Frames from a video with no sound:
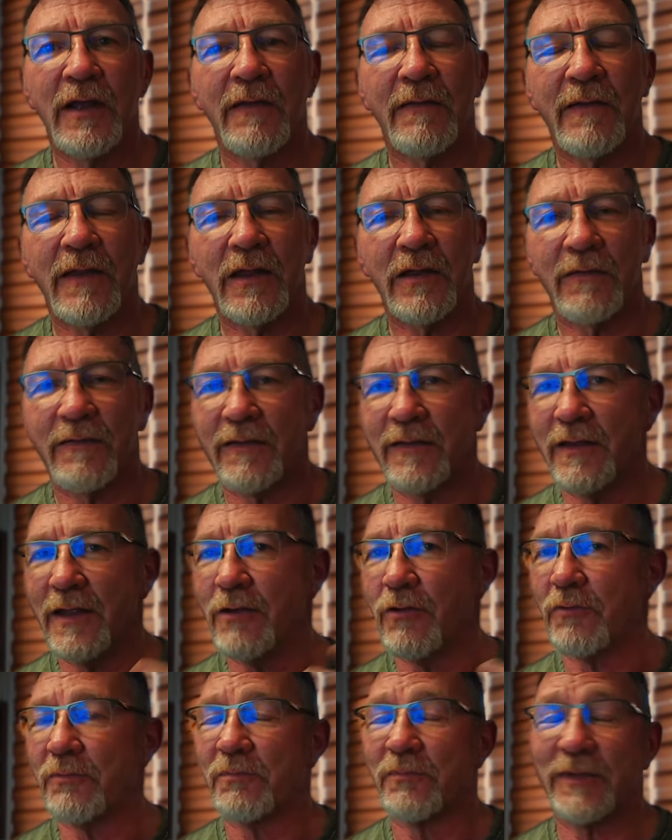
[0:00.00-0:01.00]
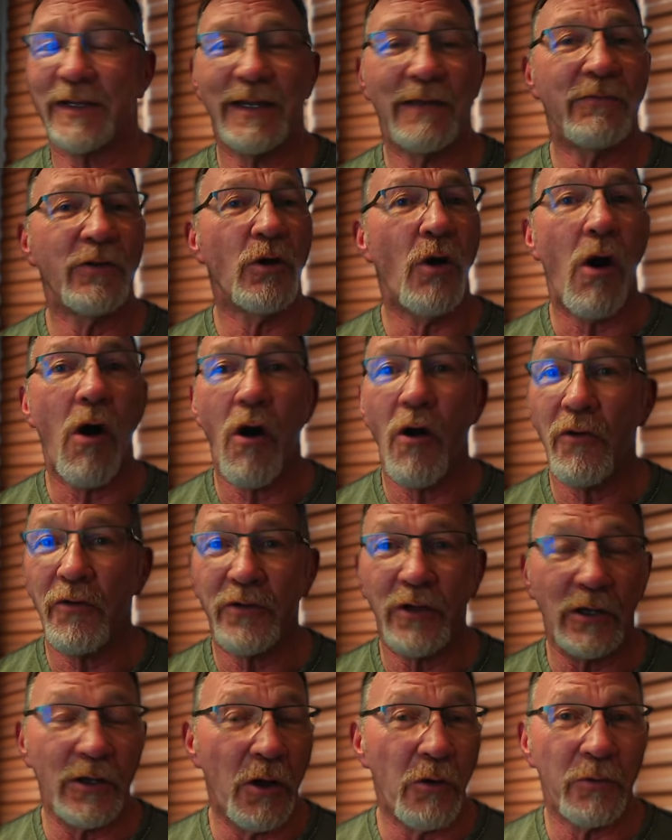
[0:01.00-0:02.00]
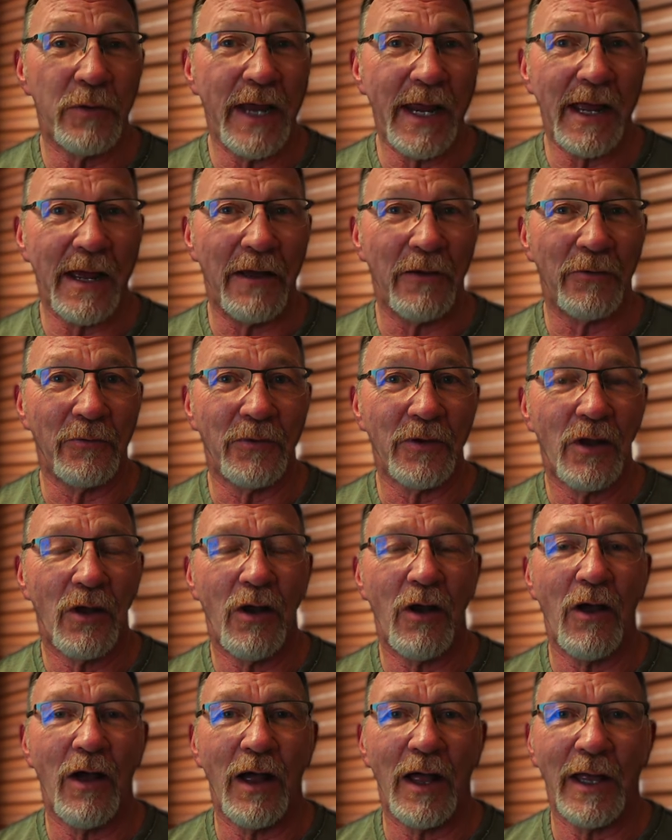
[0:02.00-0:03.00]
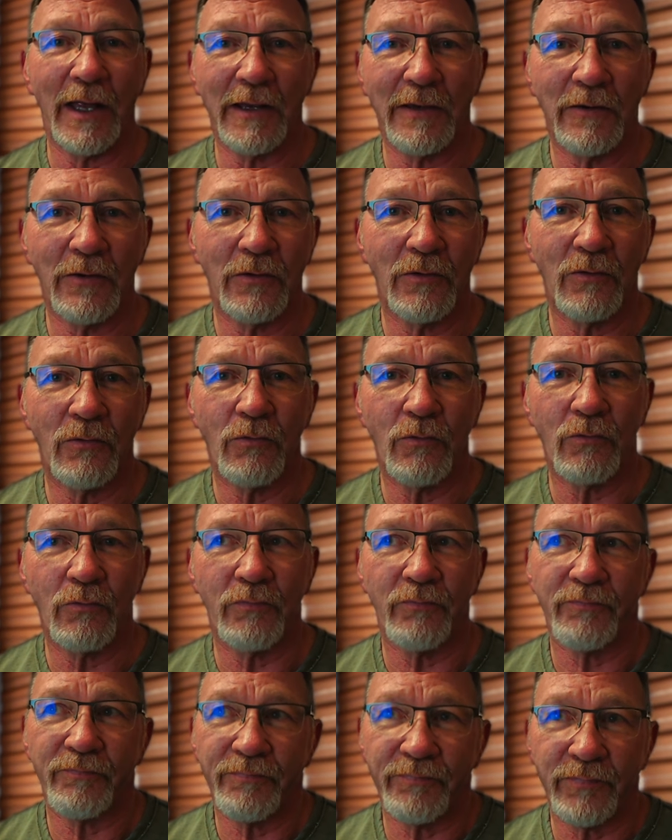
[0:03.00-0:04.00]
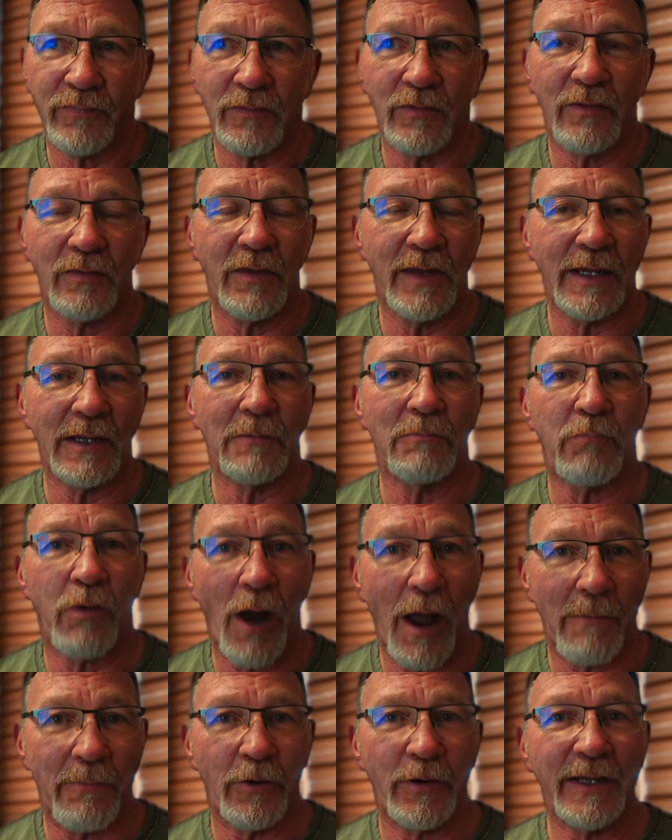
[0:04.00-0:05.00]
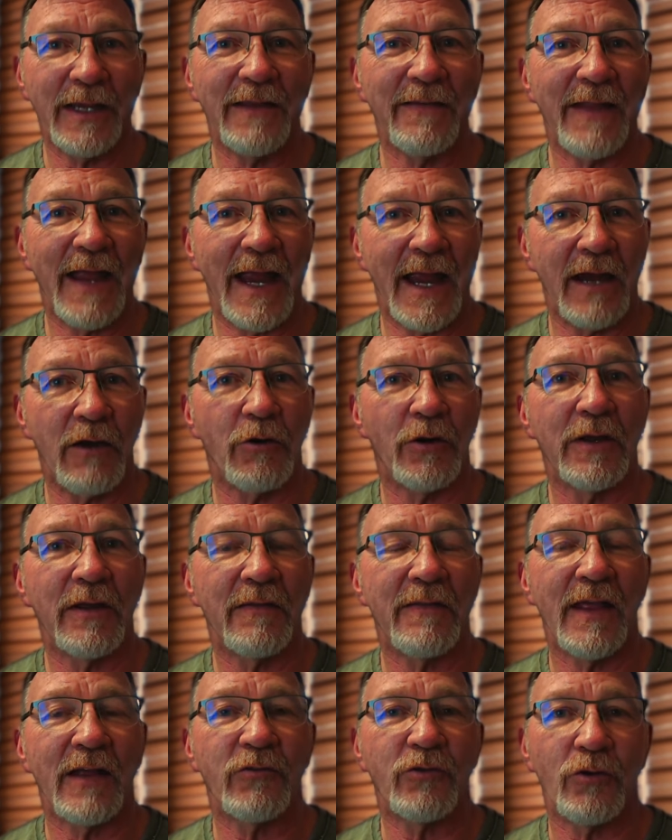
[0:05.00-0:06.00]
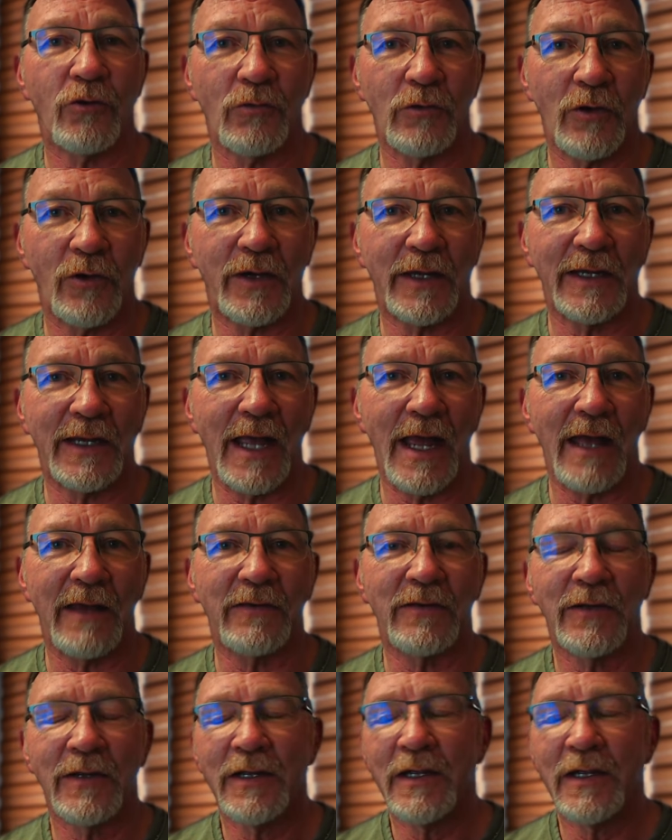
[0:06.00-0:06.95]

They'll give you all the lowdown on the property in the area that you're looking at.